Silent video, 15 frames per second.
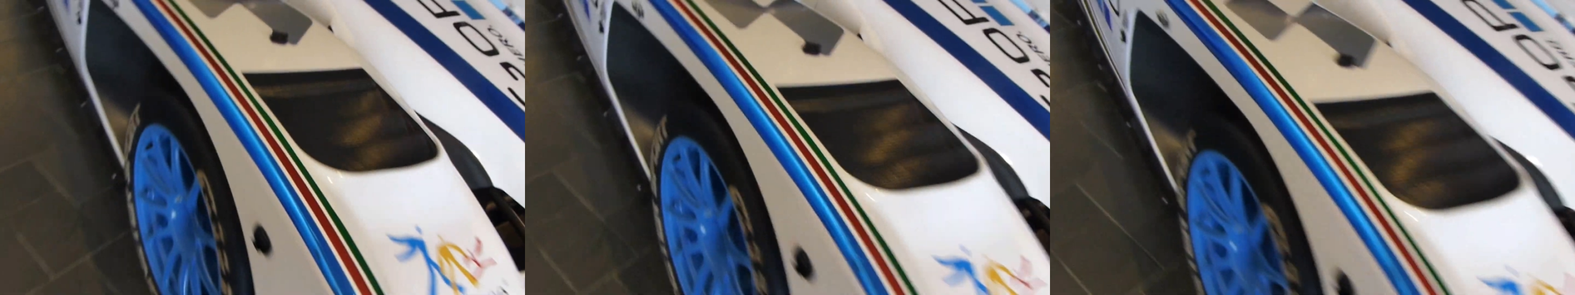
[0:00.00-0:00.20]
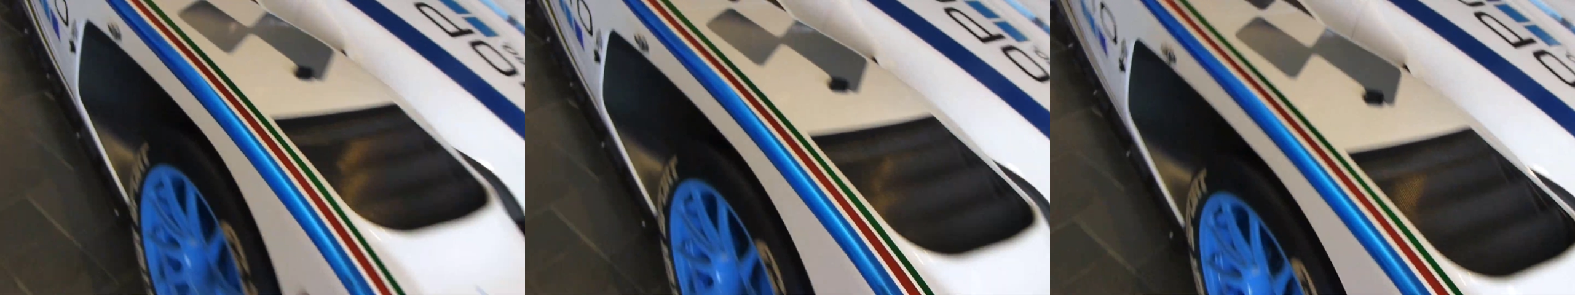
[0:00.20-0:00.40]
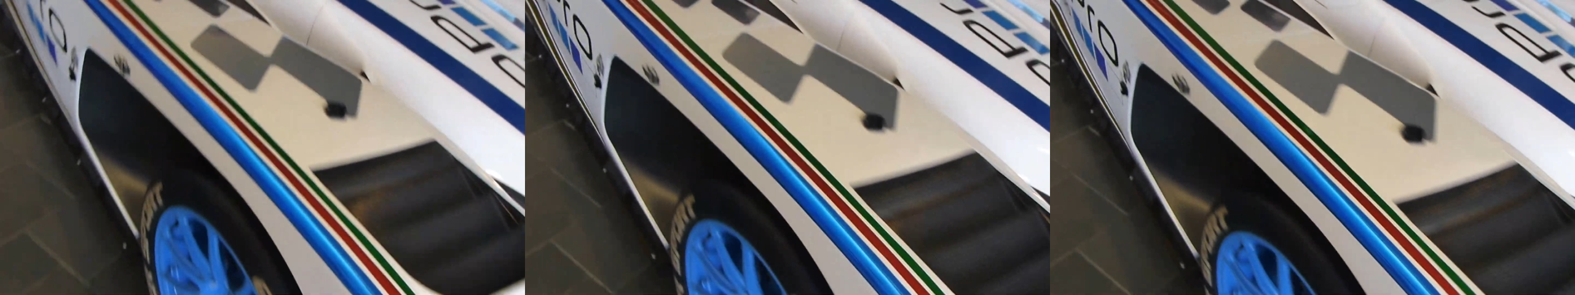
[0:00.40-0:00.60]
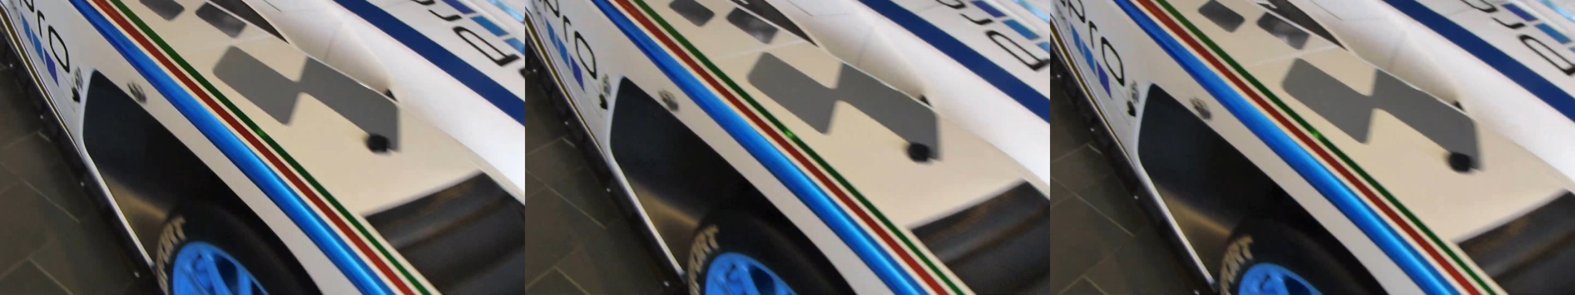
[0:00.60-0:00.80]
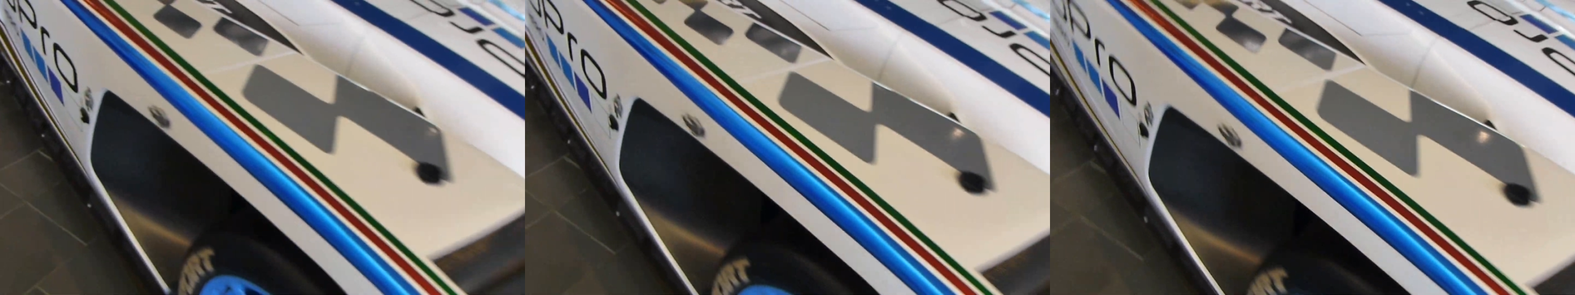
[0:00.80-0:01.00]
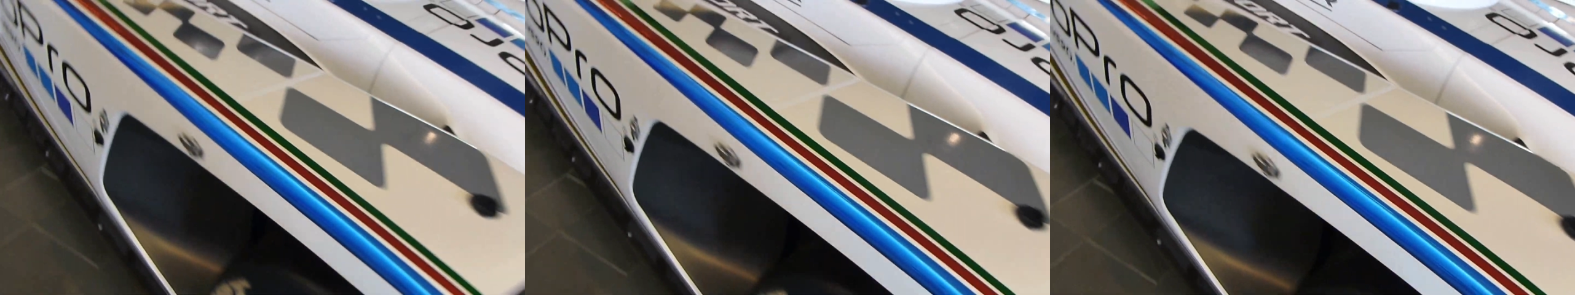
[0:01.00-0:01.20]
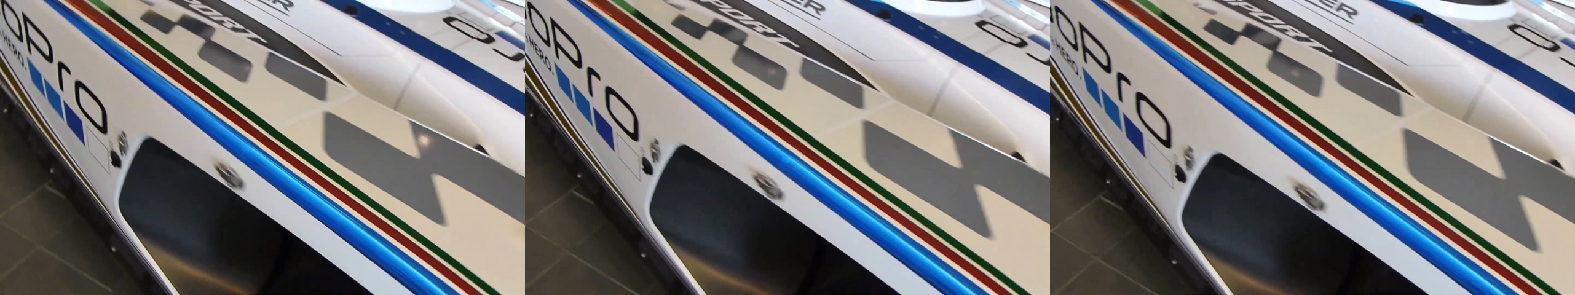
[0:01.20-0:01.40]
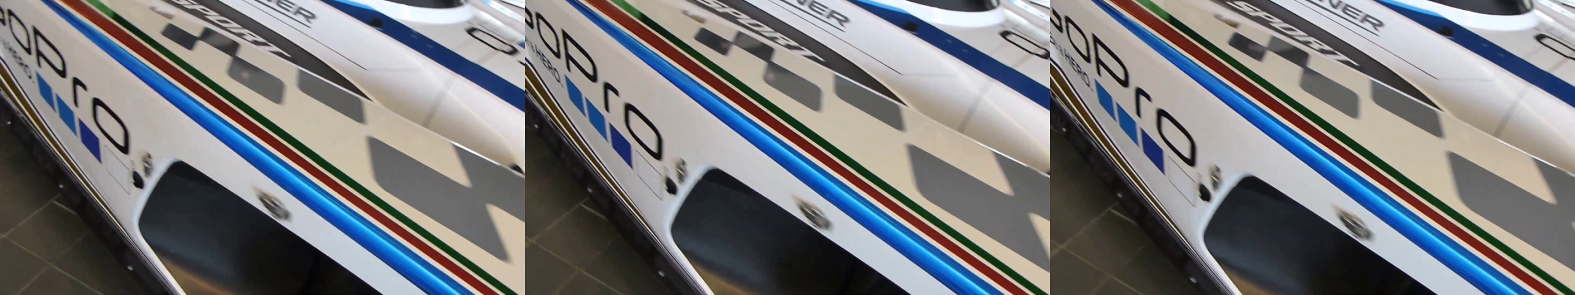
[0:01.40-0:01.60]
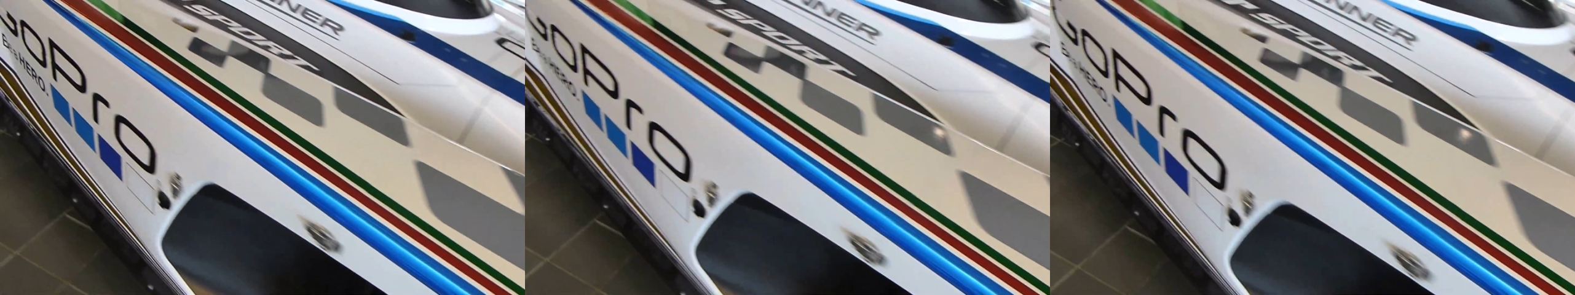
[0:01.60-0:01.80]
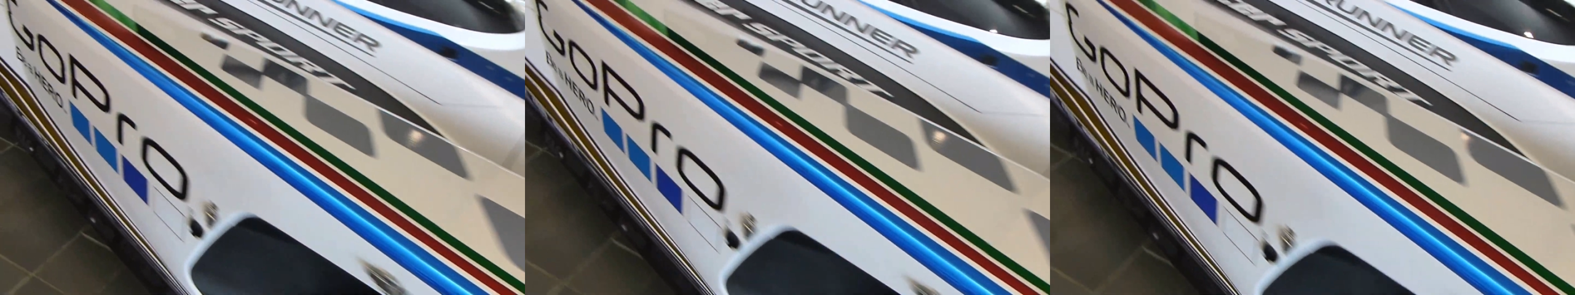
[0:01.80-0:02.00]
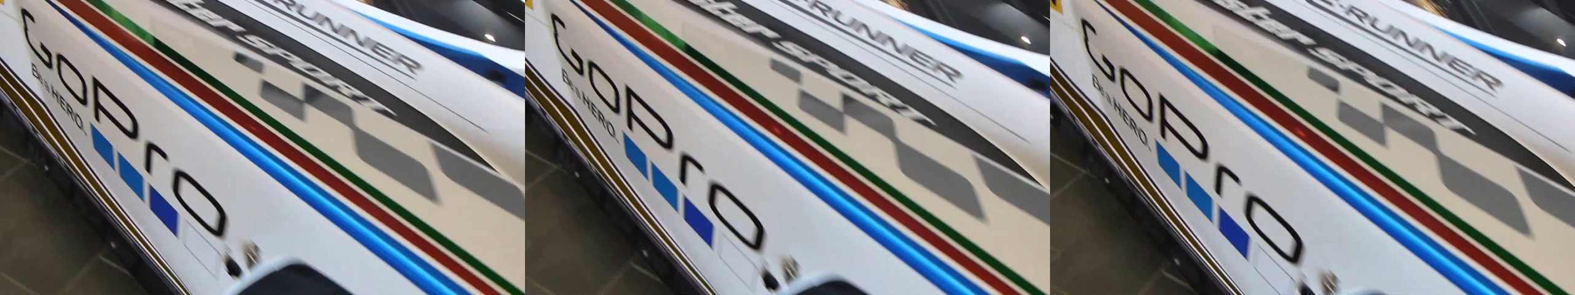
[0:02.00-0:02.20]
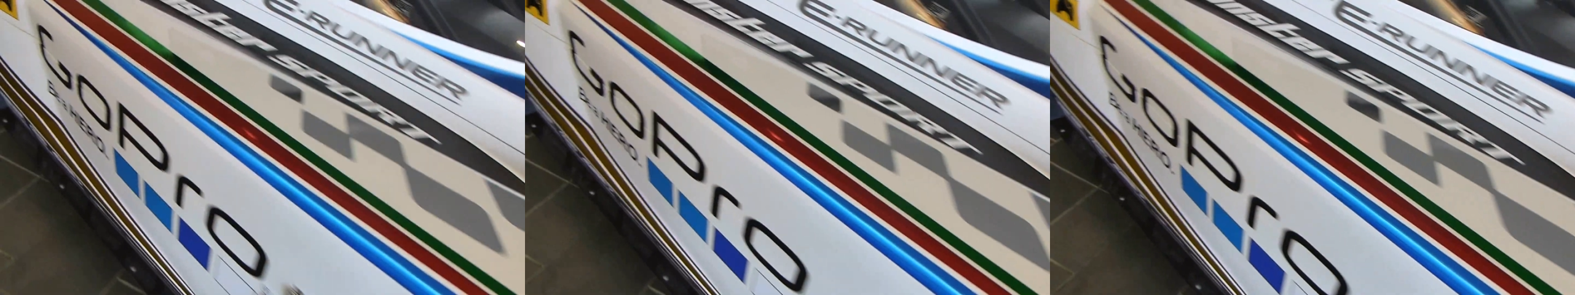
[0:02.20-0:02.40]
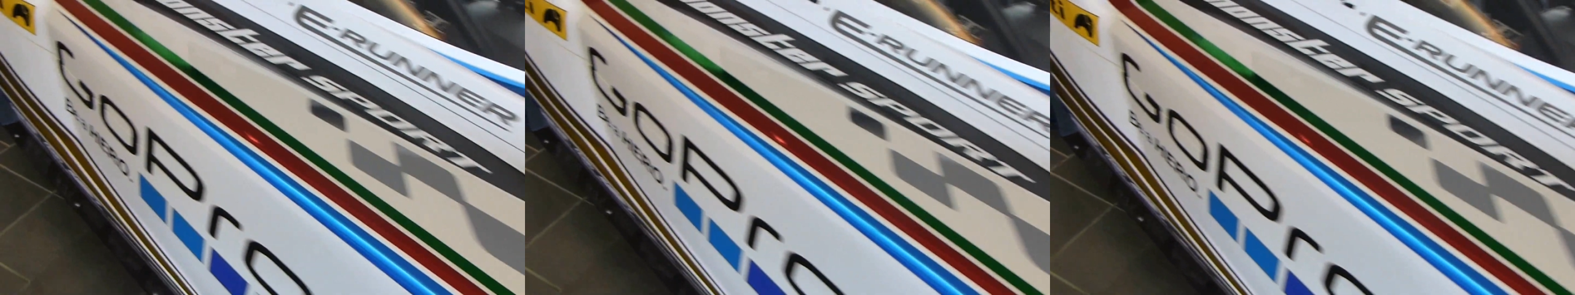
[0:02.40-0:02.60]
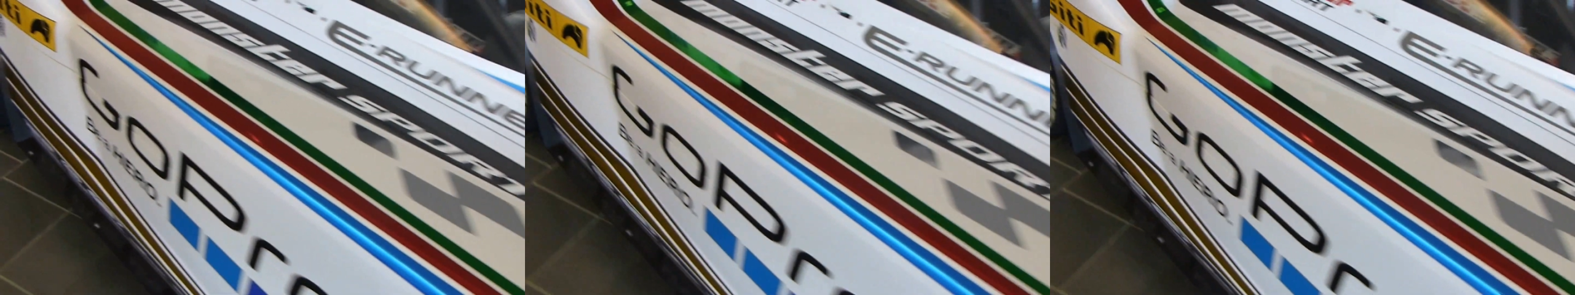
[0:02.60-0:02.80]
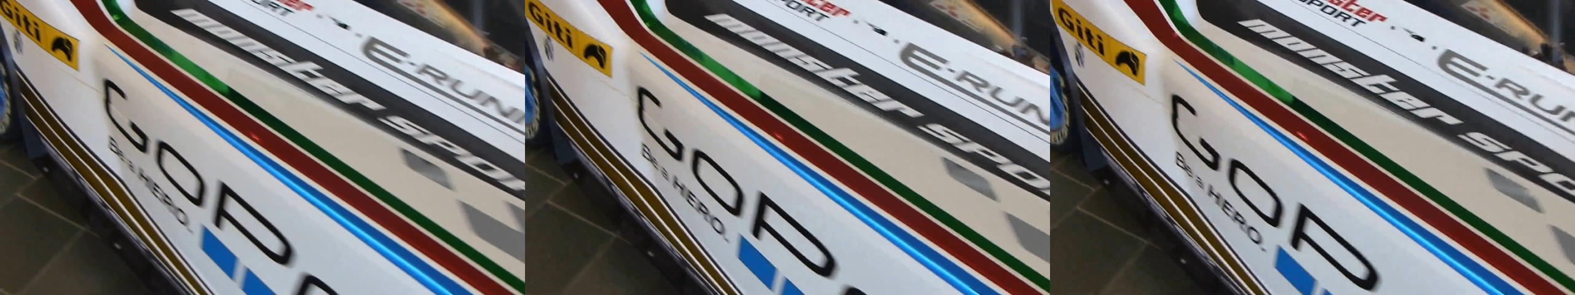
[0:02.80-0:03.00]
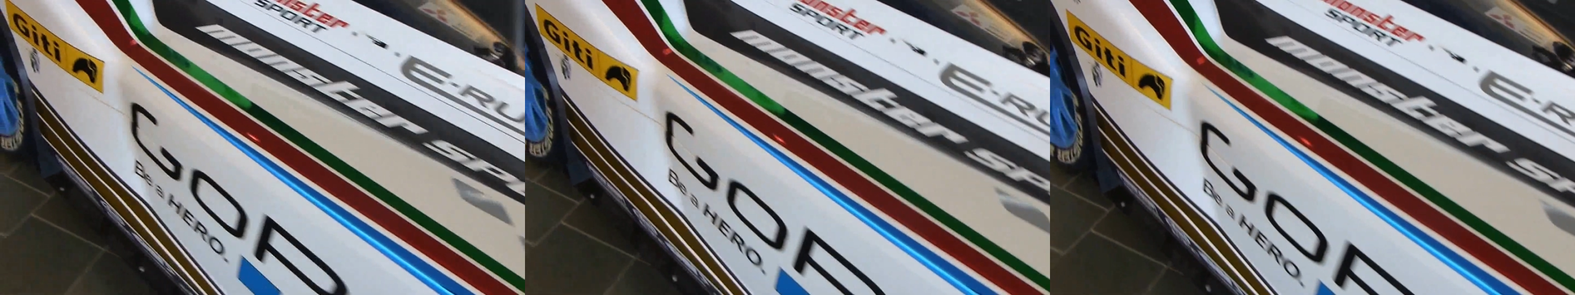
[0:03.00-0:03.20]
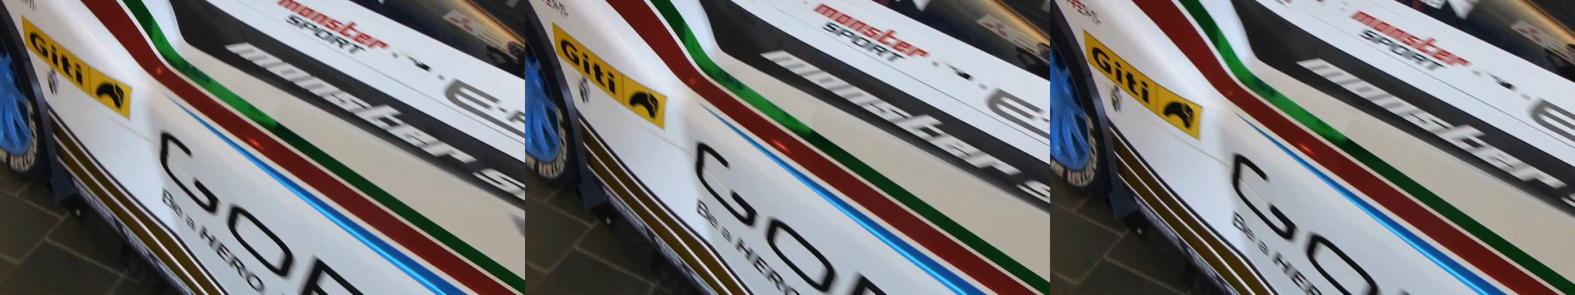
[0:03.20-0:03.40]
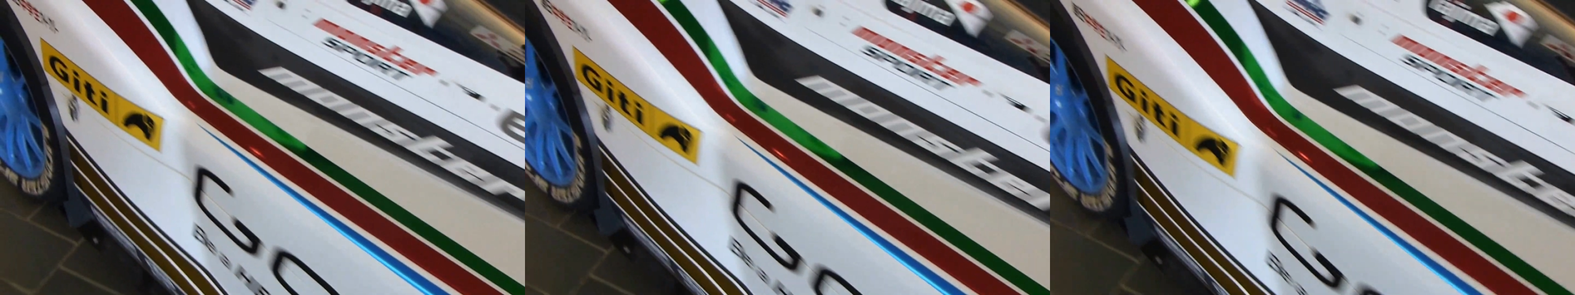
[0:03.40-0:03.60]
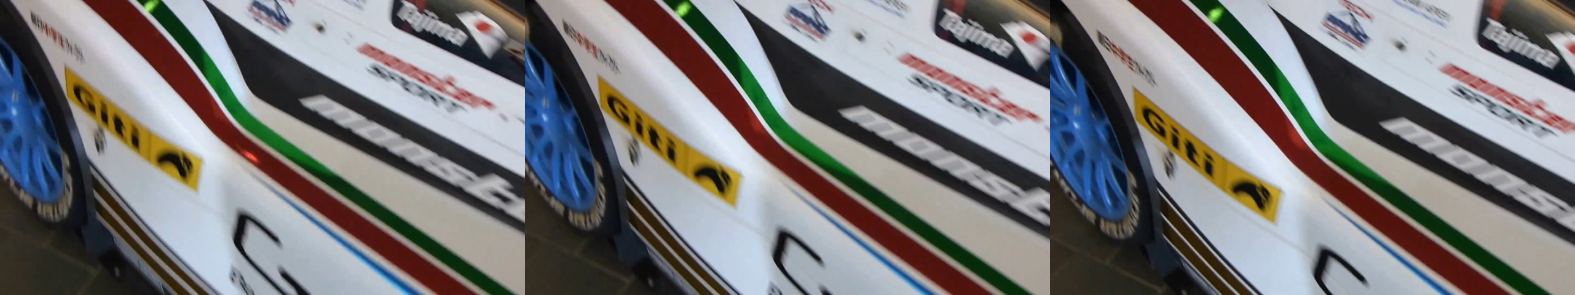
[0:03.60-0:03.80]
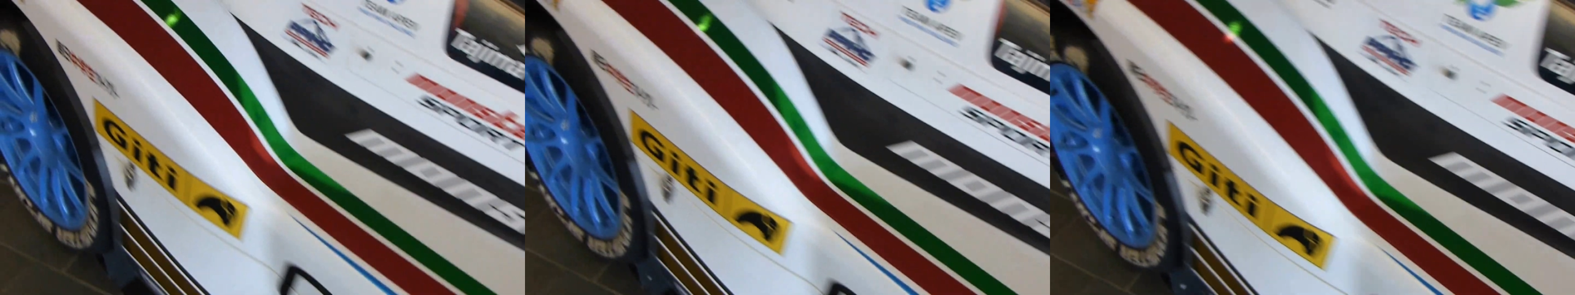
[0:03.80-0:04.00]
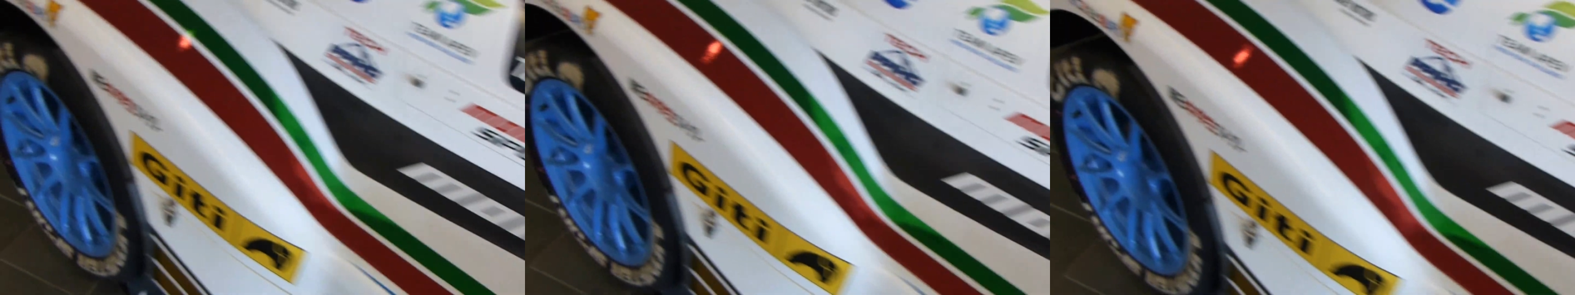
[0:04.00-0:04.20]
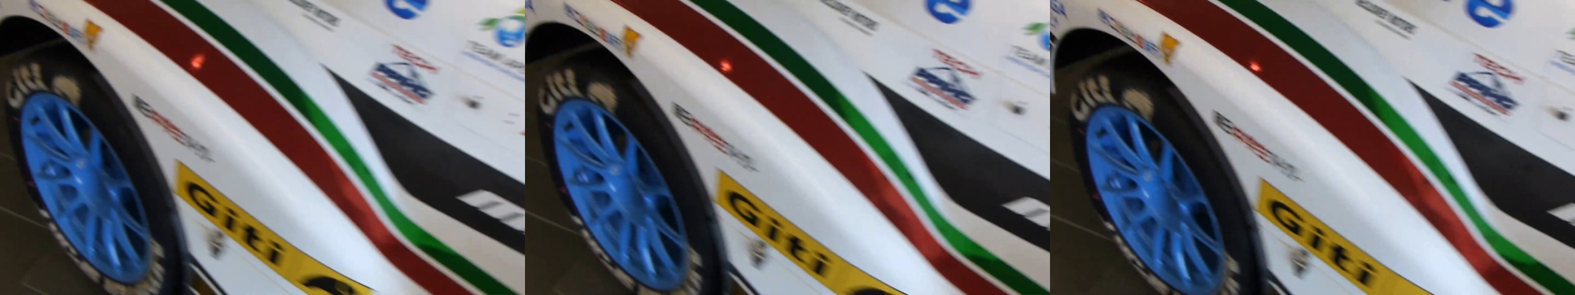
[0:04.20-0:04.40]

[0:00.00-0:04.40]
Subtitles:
(no speaker visible)